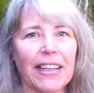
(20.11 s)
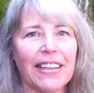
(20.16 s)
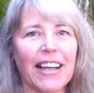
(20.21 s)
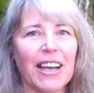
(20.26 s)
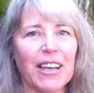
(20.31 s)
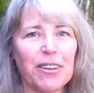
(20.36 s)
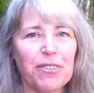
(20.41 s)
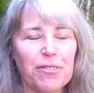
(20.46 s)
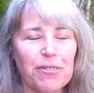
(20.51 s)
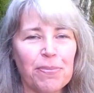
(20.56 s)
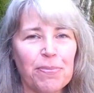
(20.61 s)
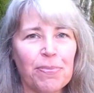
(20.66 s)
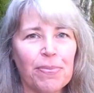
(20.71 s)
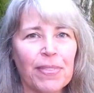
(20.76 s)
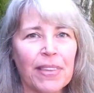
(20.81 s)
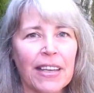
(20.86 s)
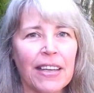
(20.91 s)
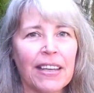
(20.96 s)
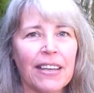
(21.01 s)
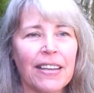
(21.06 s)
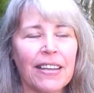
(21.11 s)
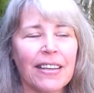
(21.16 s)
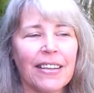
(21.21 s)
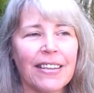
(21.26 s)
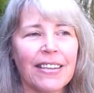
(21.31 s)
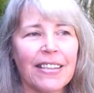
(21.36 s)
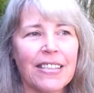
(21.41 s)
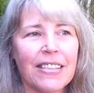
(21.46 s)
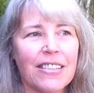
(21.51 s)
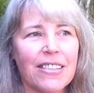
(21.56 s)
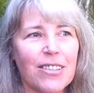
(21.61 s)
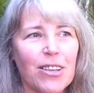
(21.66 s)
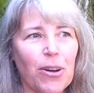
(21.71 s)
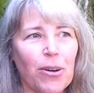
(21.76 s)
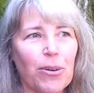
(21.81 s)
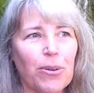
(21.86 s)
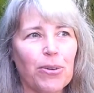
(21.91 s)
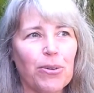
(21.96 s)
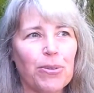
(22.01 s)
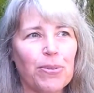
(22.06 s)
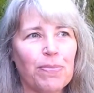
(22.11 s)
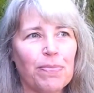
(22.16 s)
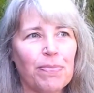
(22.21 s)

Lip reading: life. So